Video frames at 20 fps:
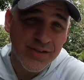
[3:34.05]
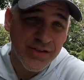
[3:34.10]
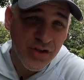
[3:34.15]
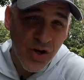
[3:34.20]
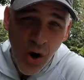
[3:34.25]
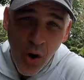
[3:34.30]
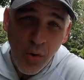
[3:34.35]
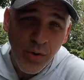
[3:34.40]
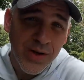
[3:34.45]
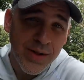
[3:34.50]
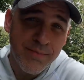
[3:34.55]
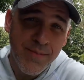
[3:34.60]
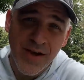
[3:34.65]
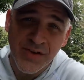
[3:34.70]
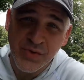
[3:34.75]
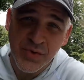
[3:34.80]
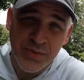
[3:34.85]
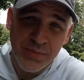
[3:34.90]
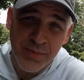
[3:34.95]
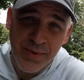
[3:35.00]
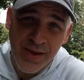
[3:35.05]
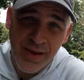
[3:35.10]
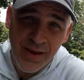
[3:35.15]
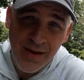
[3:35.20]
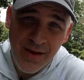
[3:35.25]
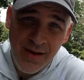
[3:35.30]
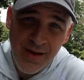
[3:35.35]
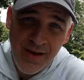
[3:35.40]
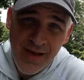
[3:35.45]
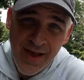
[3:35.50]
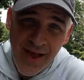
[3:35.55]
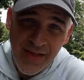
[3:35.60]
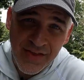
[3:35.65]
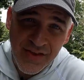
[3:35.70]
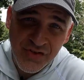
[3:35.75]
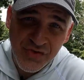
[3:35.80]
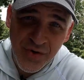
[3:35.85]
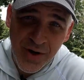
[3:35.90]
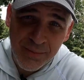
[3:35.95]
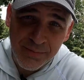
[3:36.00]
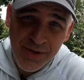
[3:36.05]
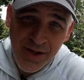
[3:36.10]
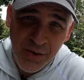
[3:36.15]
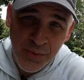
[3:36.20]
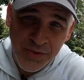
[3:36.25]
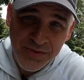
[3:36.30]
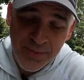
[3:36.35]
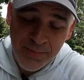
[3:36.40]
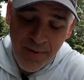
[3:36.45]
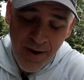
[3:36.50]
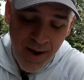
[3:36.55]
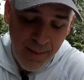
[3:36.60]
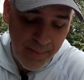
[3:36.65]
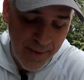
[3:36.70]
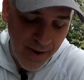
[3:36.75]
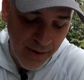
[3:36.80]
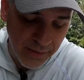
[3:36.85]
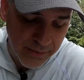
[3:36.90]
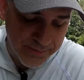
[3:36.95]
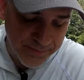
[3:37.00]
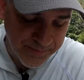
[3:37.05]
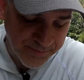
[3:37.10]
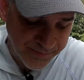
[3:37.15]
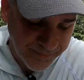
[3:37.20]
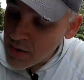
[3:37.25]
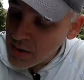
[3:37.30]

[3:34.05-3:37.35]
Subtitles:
totally mess with me and this drain plug was to pop out.